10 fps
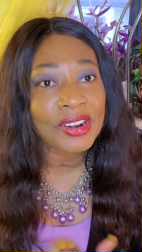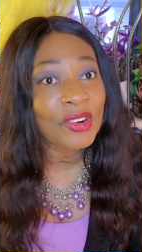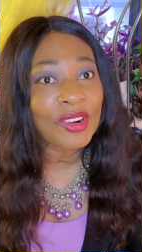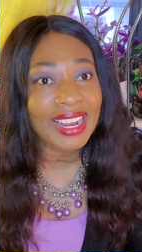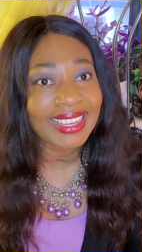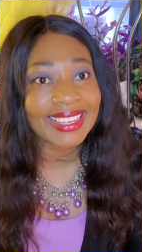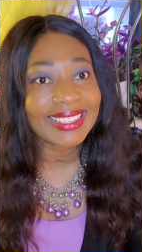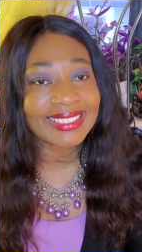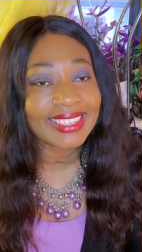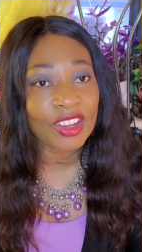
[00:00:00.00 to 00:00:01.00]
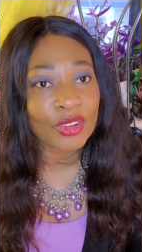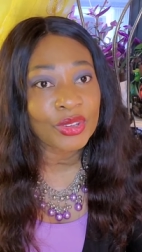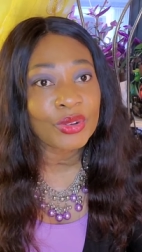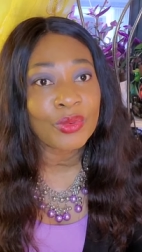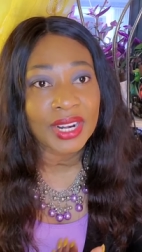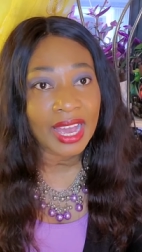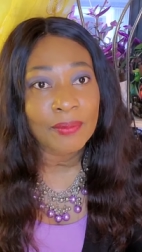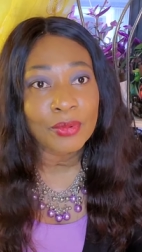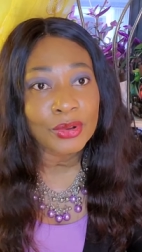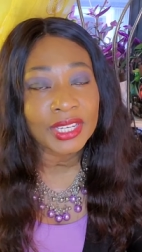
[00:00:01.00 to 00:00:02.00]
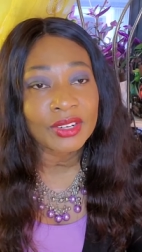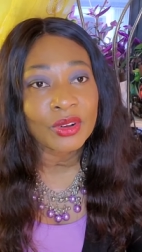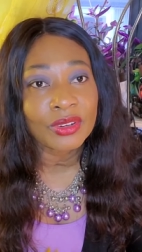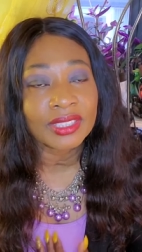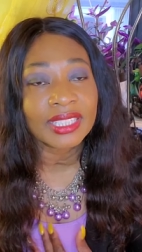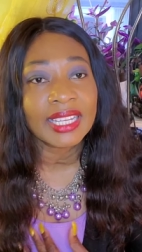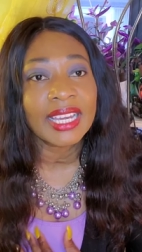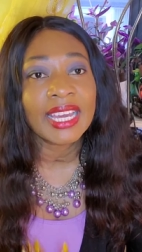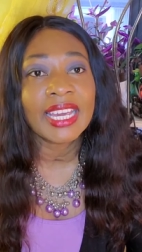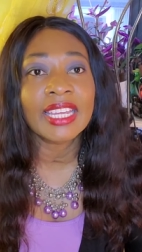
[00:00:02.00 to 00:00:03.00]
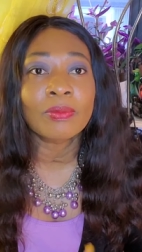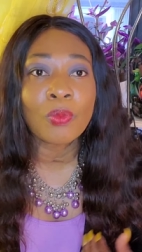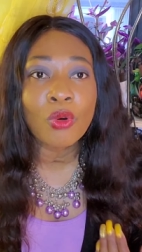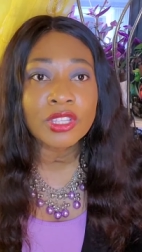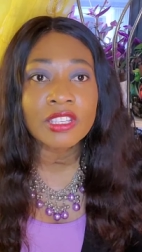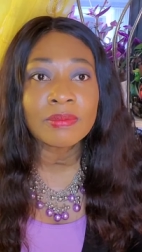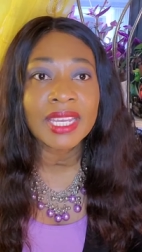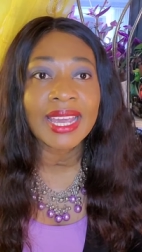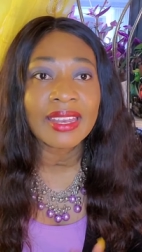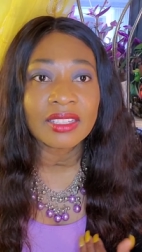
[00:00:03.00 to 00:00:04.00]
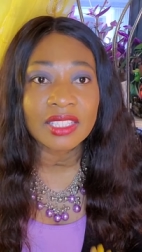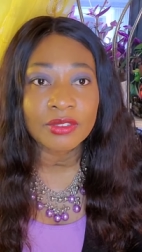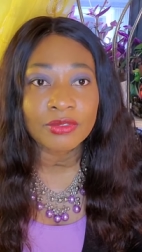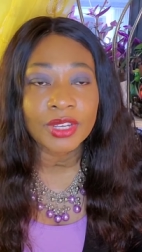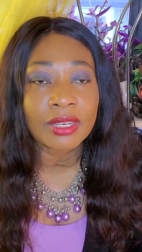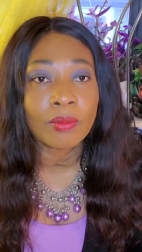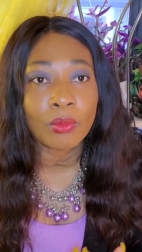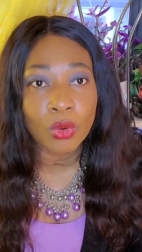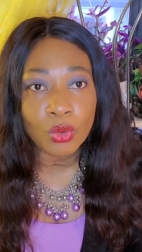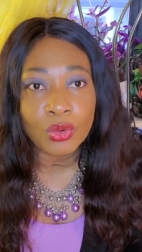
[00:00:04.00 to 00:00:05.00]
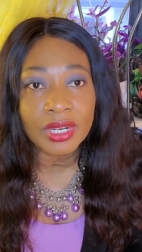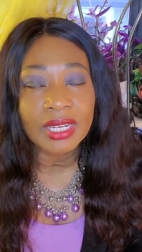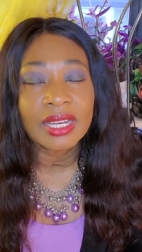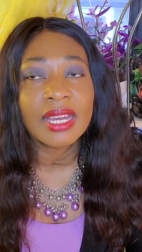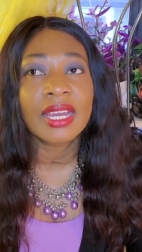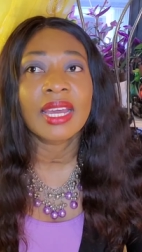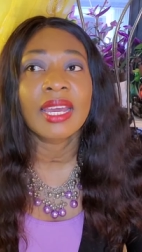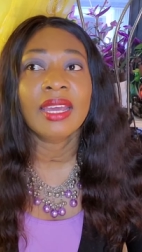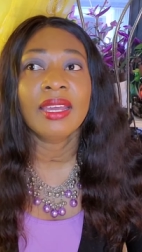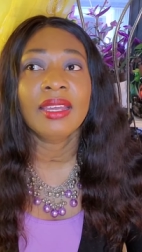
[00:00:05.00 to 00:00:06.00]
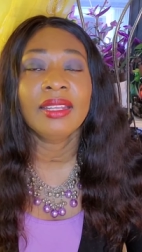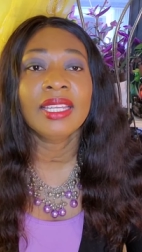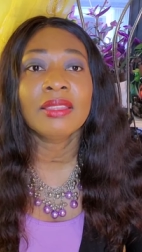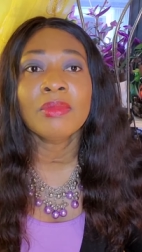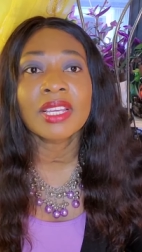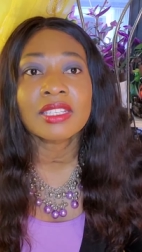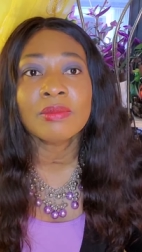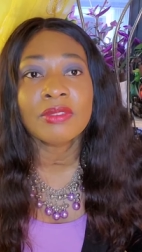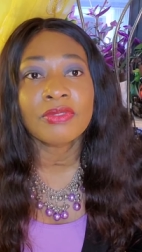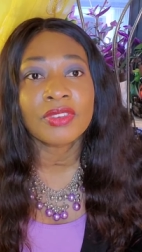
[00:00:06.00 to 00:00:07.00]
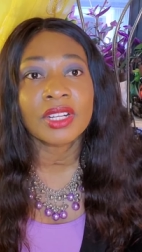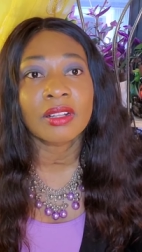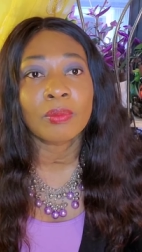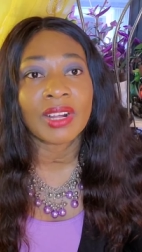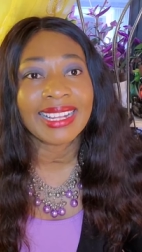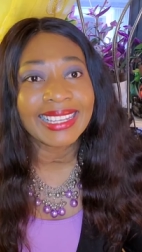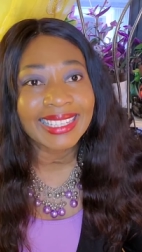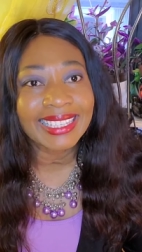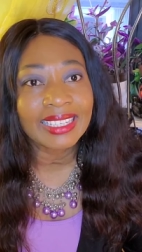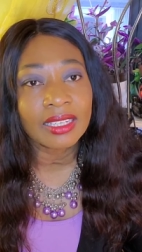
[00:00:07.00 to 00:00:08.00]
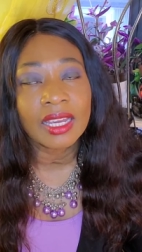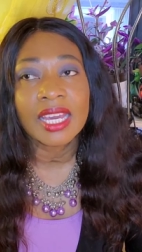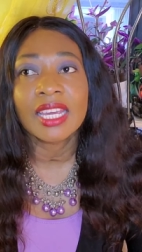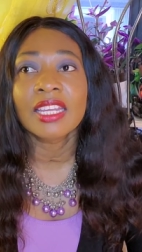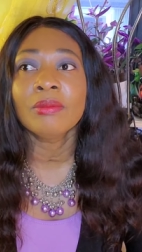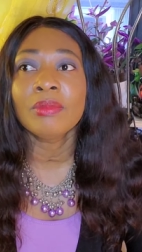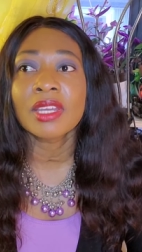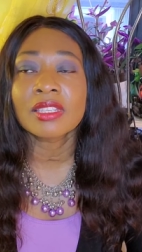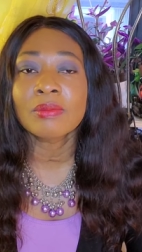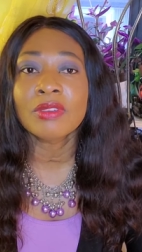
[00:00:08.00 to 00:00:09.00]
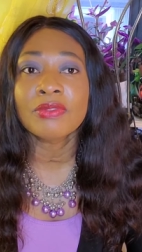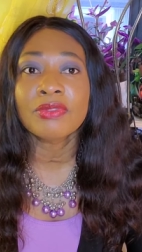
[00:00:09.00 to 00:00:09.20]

but all I can tell you when I put it on it puts me in a different mood and it makes me feel clean it makes me